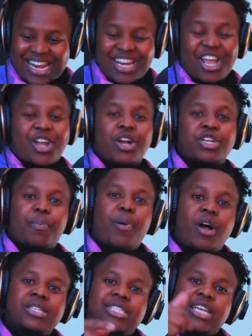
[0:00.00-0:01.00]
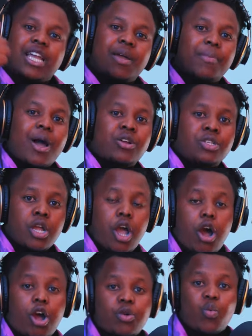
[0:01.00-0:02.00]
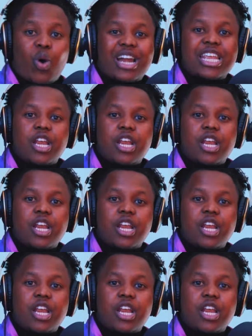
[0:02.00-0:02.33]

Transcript: They cook the parts. Check them out on One